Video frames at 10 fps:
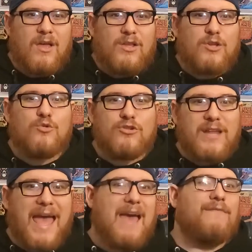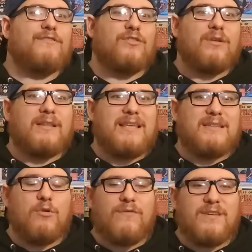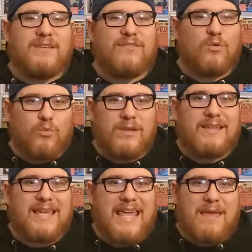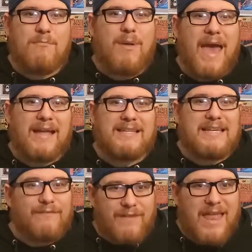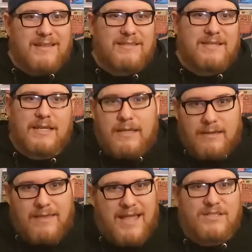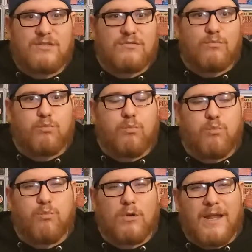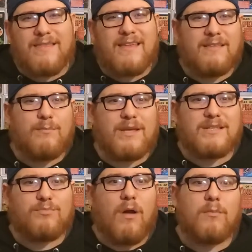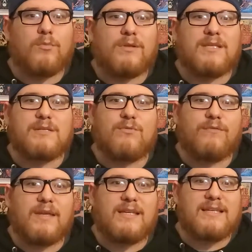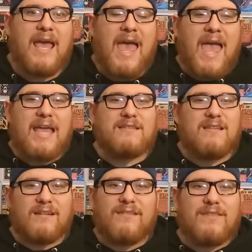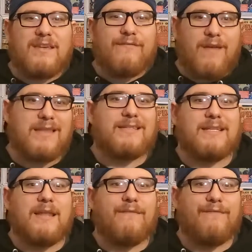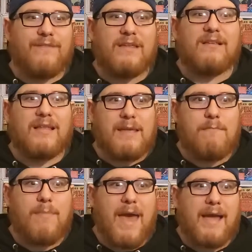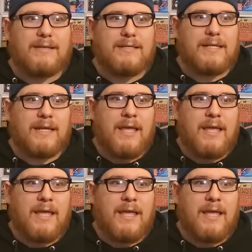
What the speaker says: you should have during these movies if they're really impacting events. And that's what I think the biggest problem with this movie is none of the events in it feel impacting.